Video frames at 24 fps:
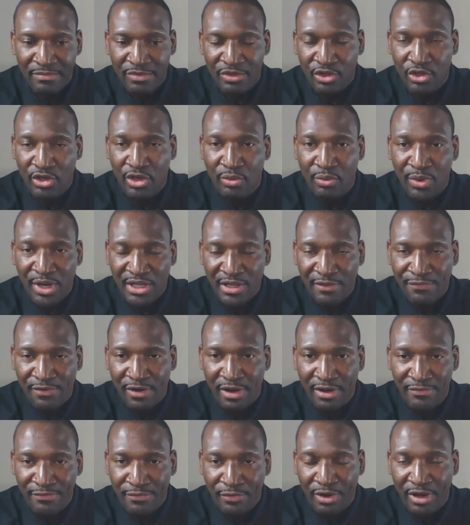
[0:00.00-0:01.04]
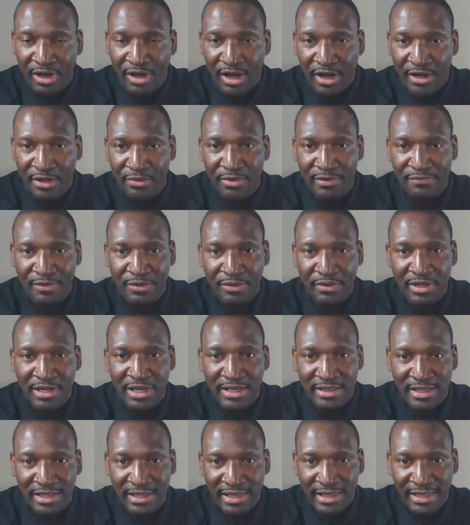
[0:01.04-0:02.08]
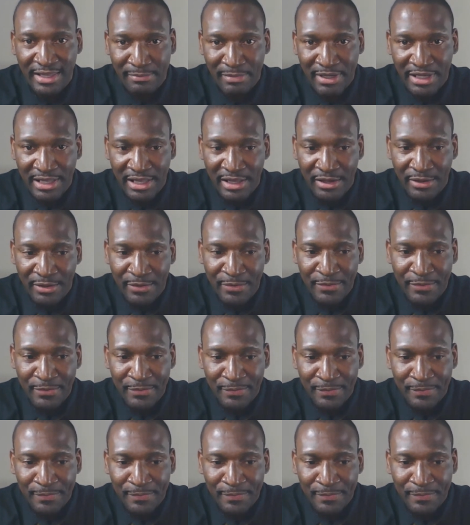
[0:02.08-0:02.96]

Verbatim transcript: You can read the full, full article if you click the link below.